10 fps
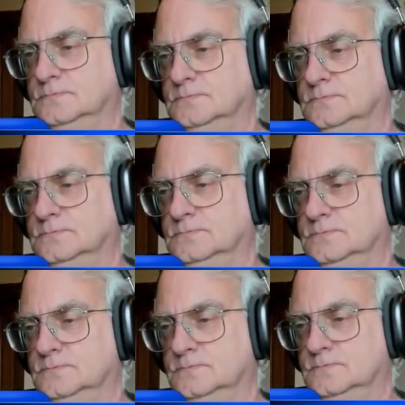
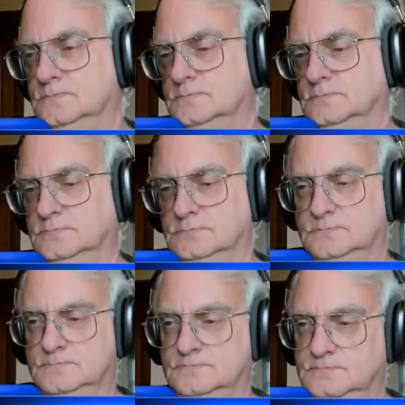
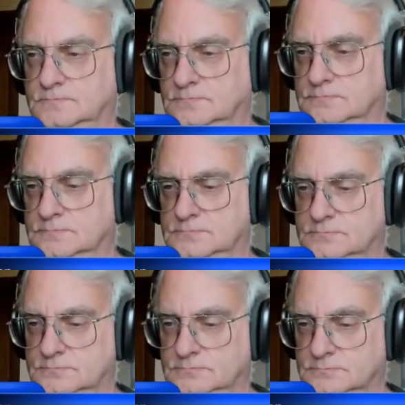
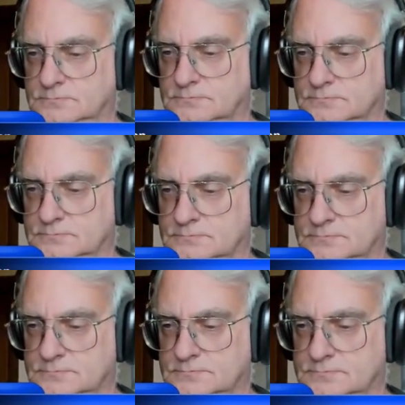
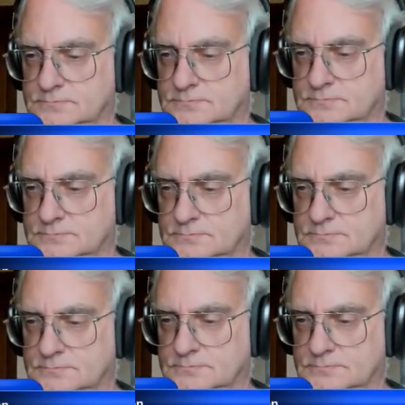
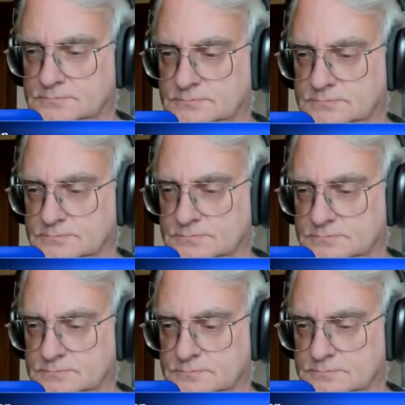
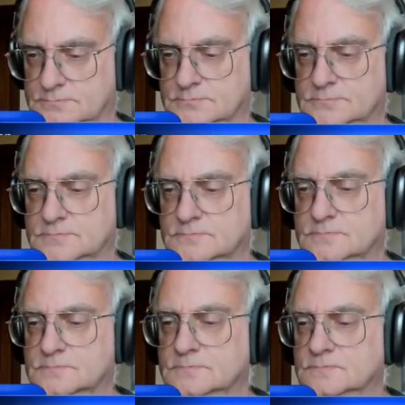
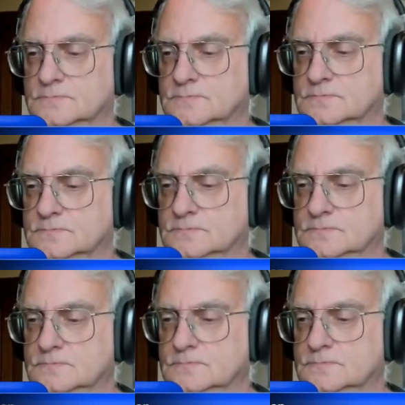
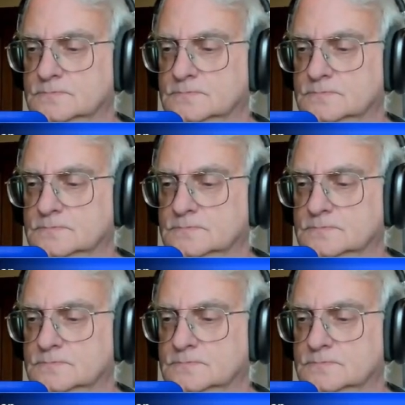This person isn't speaking.